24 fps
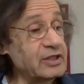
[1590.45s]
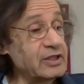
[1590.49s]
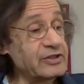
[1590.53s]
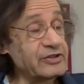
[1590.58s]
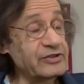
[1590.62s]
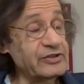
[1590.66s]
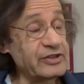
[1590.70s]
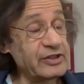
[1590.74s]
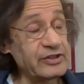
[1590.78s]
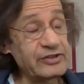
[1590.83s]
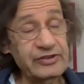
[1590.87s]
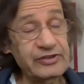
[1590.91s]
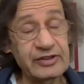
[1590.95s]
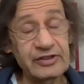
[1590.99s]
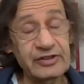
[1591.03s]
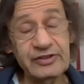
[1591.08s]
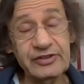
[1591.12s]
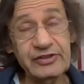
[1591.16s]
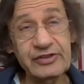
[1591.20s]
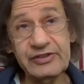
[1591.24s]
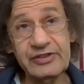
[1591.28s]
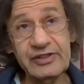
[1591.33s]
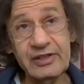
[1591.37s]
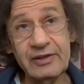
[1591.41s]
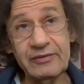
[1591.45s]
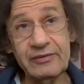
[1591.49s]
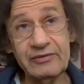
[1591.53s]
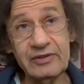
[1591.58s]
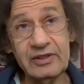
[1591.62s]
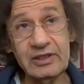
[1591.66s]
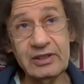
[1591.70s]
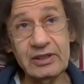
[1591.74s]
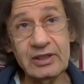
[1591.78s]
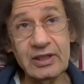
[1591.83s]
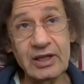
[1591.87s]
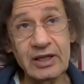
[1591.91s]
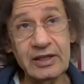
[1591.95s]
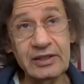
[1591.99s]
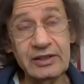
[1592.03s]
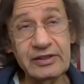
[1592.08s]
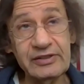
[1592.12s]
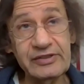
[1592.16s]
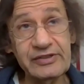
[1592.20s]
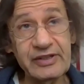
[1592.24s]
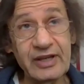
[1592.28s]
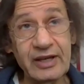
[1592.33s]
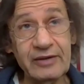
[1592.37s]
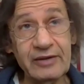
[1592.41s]
existence since
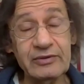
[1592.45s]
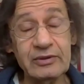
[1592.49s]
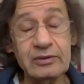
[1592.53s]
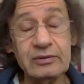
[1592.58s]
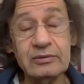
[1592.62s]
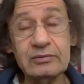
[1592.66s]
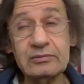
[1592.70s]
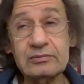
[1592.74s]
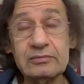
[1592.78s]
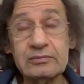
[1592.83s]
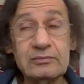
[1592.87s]
1797.